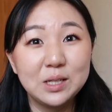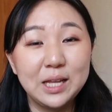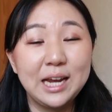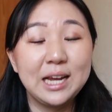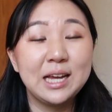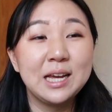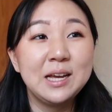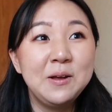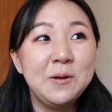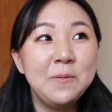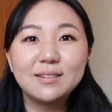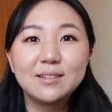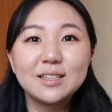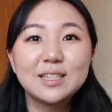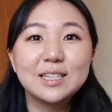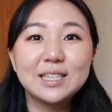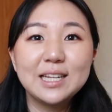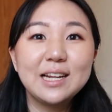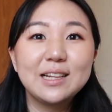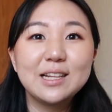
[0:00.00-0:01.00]
Like
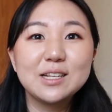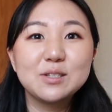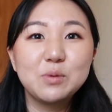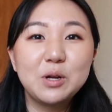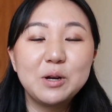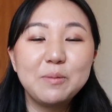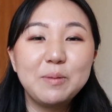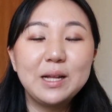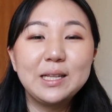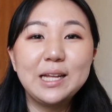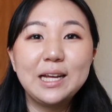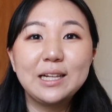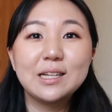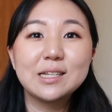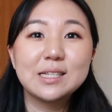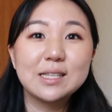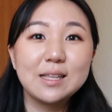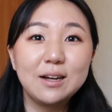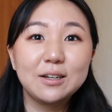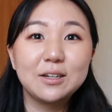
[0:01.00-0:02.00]
there's like this one about like
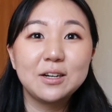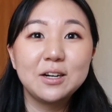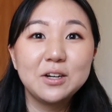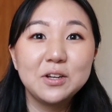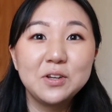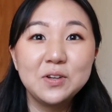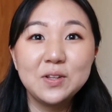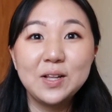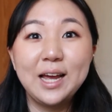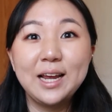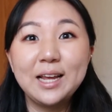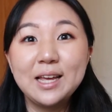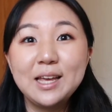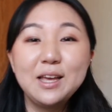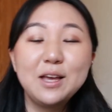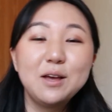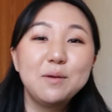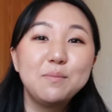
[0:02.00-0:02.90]
the sluggard who like